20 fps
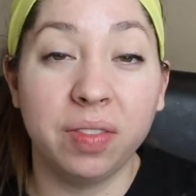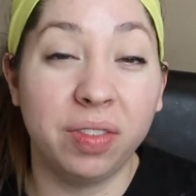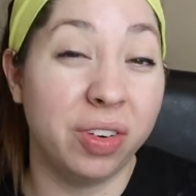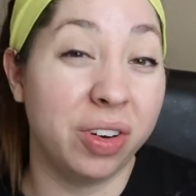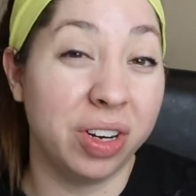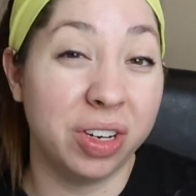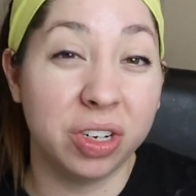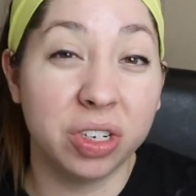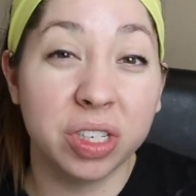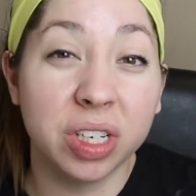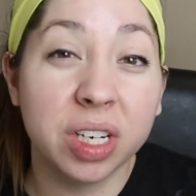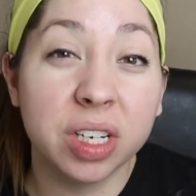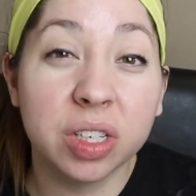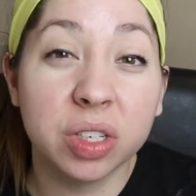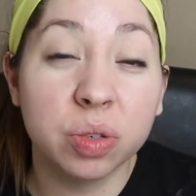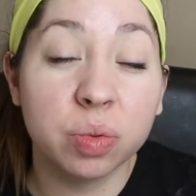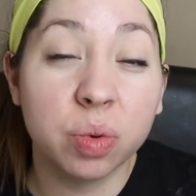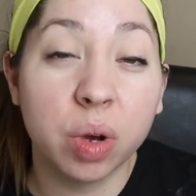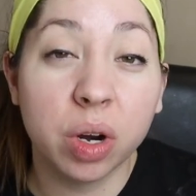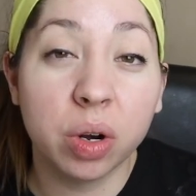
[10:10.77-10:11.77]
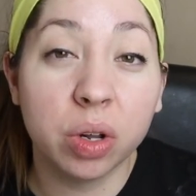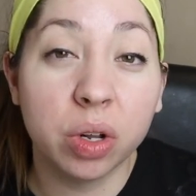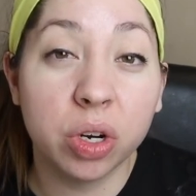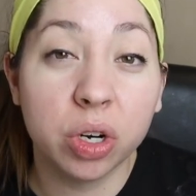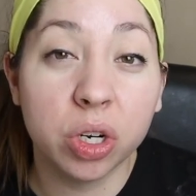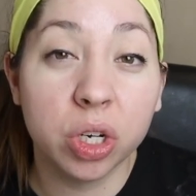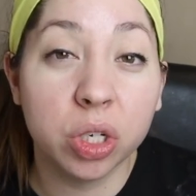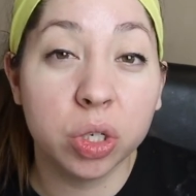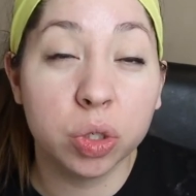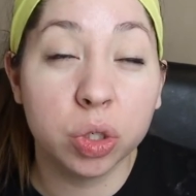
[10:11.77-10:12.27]
if you're interested in
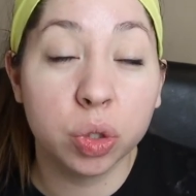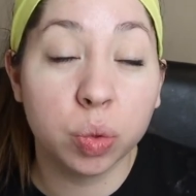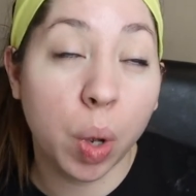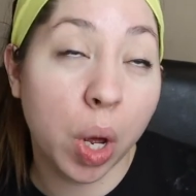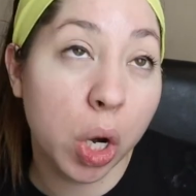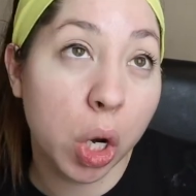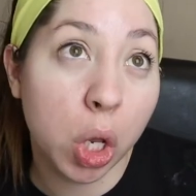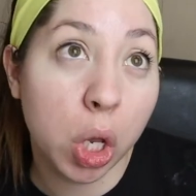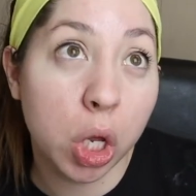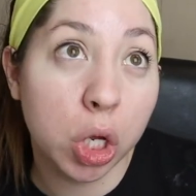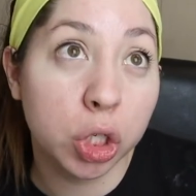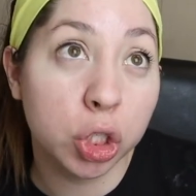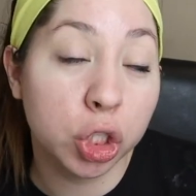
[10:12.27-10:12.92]
swaddle swaddle